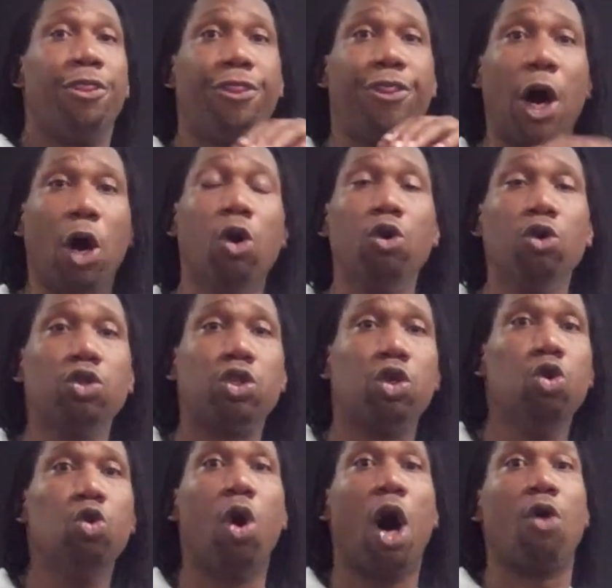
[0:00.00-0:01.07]
Those
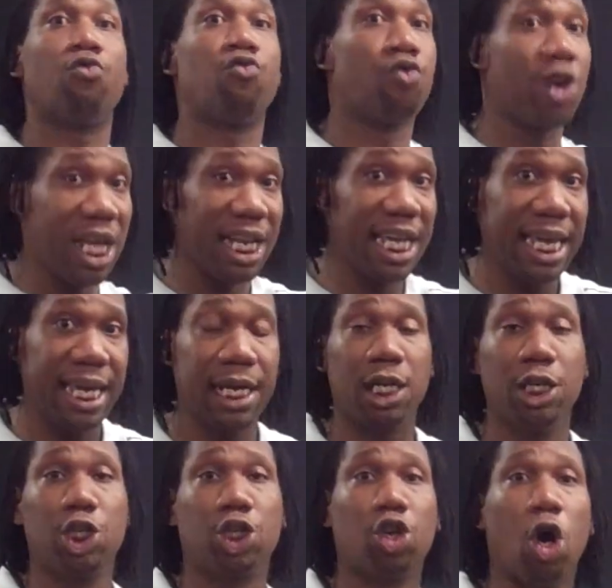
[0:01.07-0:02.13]
who are really in
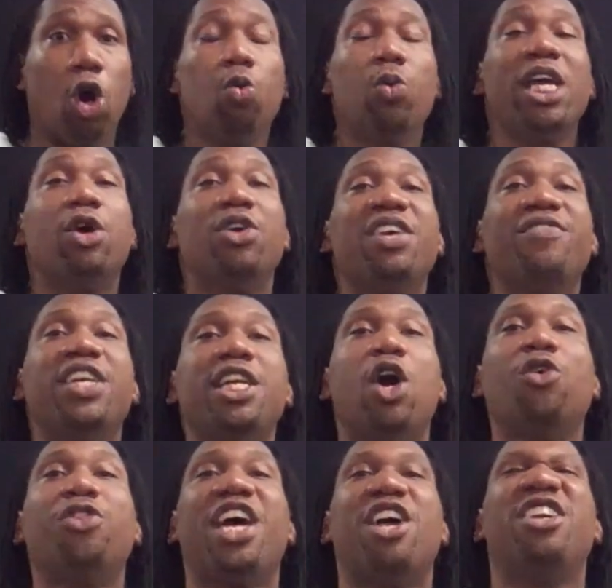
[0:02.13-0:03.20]
control, we don't even
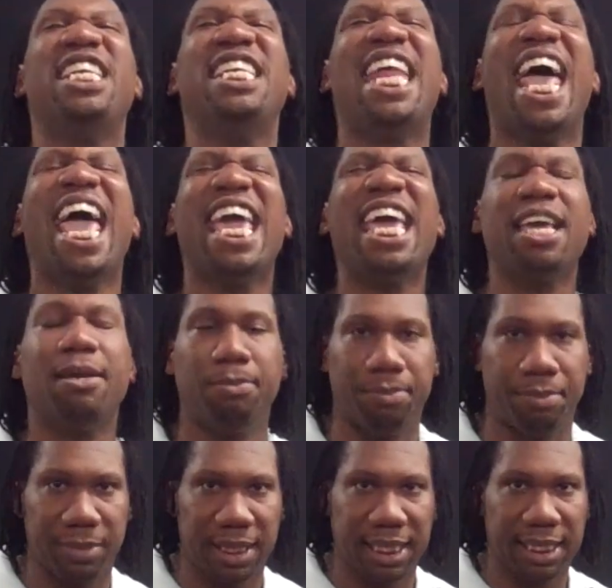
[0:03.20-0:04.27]
know their
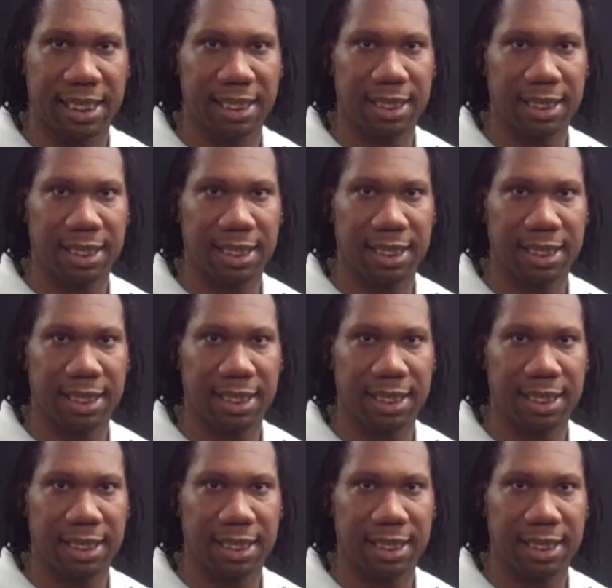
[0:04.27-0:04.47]
names.